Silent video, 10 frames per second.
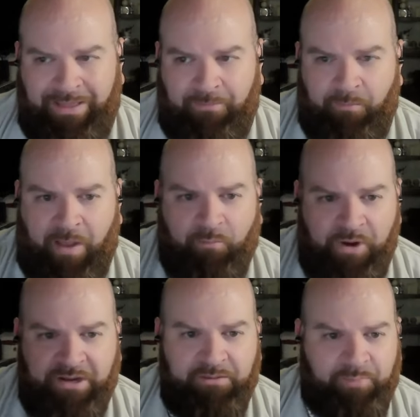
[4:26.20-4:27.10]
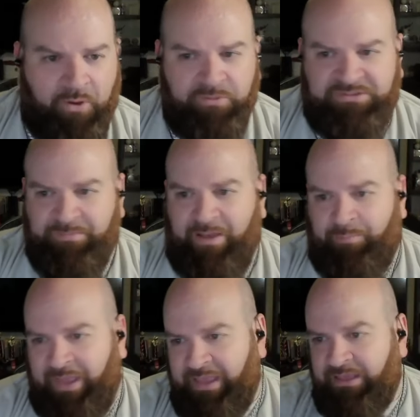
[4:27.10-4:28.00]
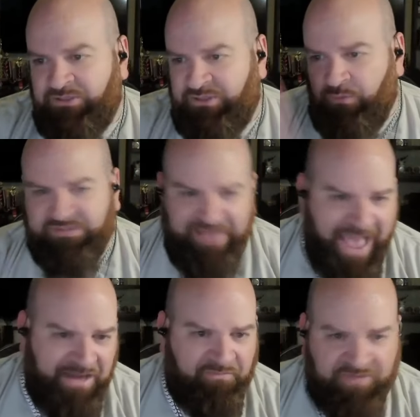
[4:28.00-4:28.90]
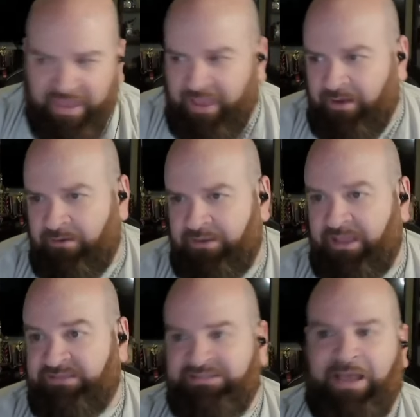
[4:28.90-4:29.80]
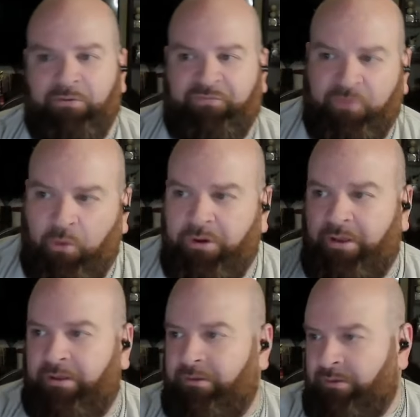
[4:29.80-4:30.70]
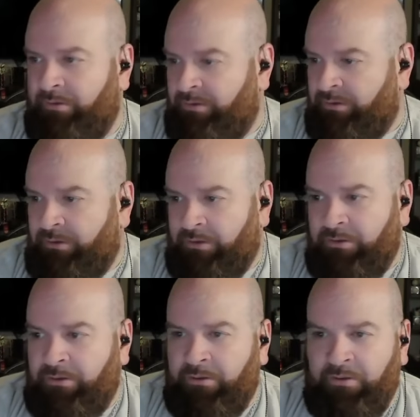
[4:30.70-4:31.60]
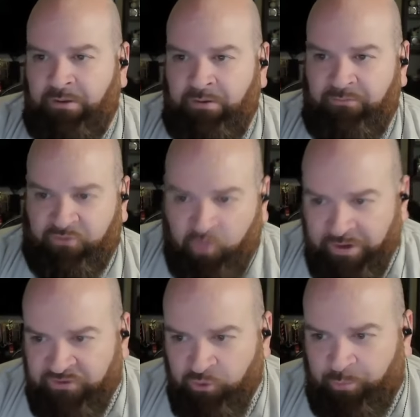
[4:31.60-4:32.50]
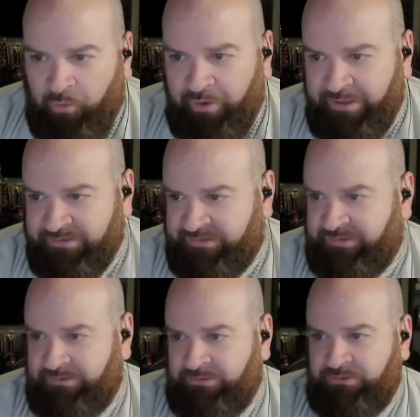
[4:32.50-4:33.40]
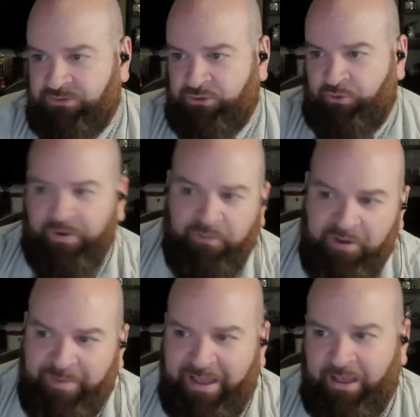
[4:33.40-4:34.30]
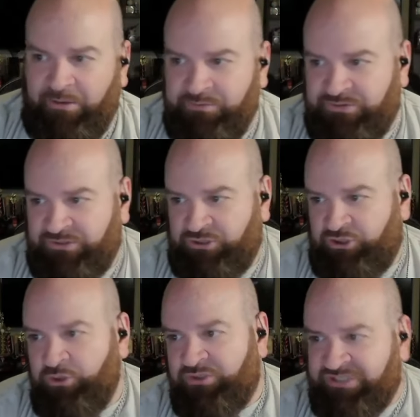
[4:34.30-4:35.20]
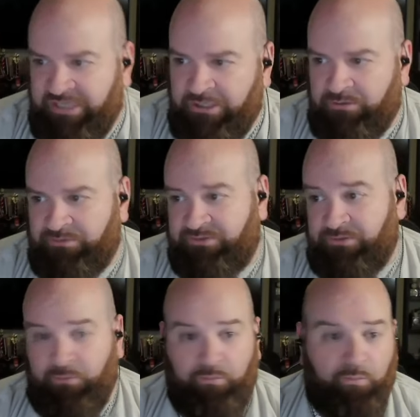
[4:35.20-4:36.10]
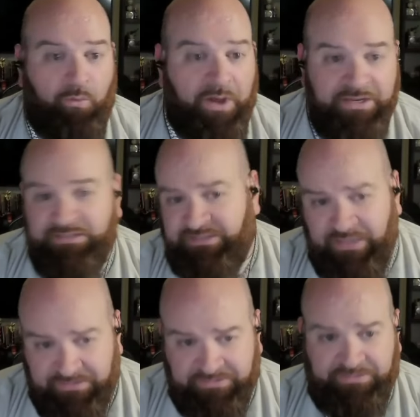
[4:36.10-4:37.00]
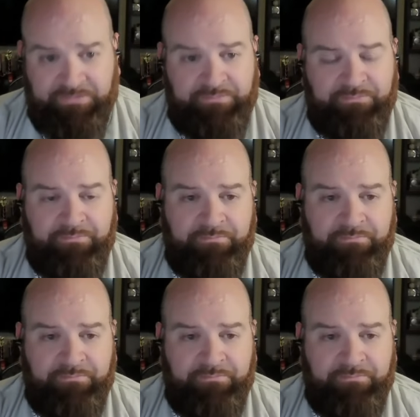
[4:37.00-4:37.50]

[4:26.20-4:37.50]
I'm reading posts about Paige was 9 of 10 against South Florida for 22 points, 3 rebounds, 2 steals, 1 assist.